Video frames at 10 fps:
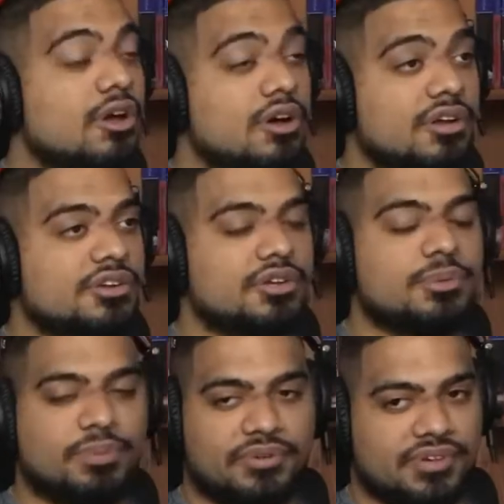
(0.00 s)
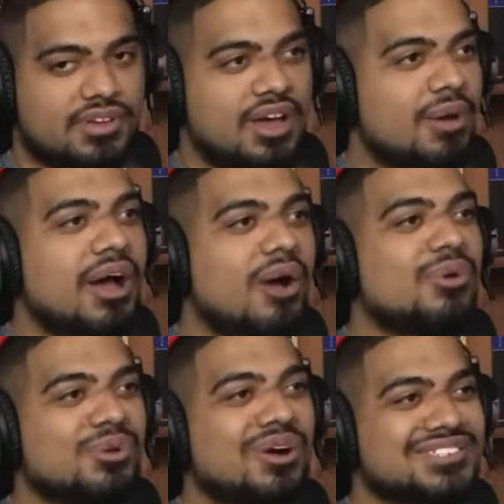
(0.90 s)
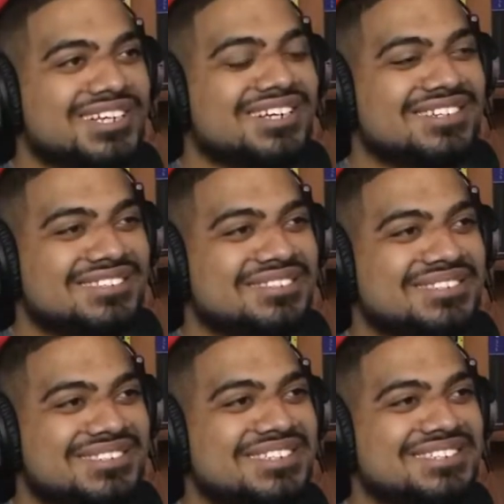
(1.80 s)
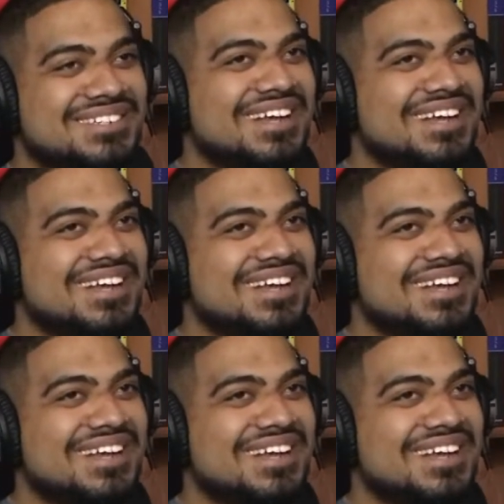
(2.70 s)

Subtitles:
on Hulu, perfect. I want to watch that season.